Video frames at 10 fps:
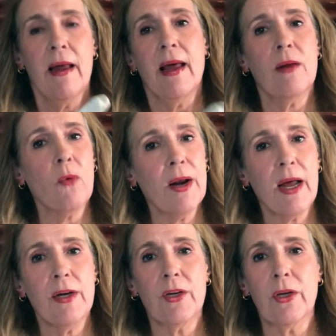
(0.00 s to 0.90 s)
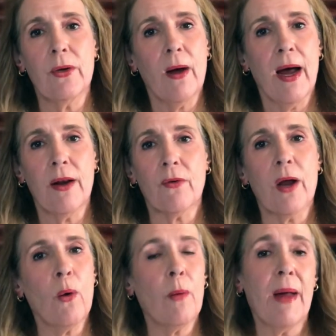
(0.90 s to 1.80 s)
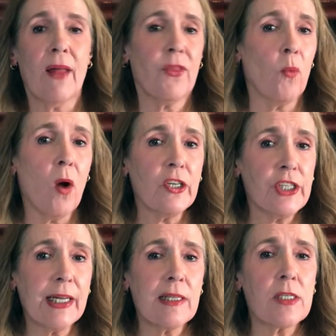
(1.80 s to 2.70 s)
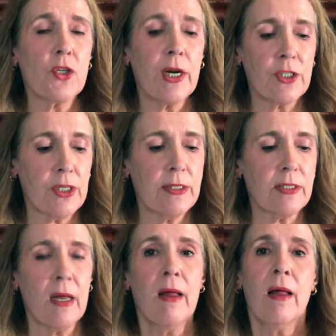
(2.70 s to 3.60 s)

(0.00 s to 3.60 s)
And what I do, I don't know about the washing instructions,